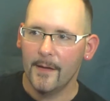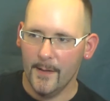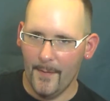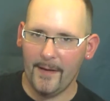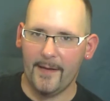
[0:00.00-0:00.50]

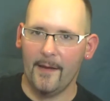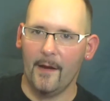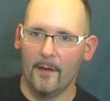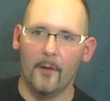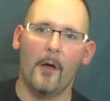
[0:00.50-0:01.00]
you might
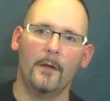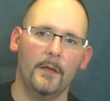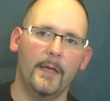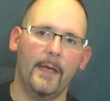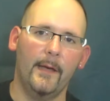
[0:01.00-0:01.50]
get a lot of
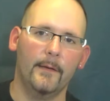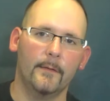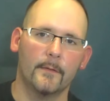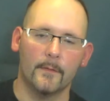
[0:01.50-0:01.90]
leaking.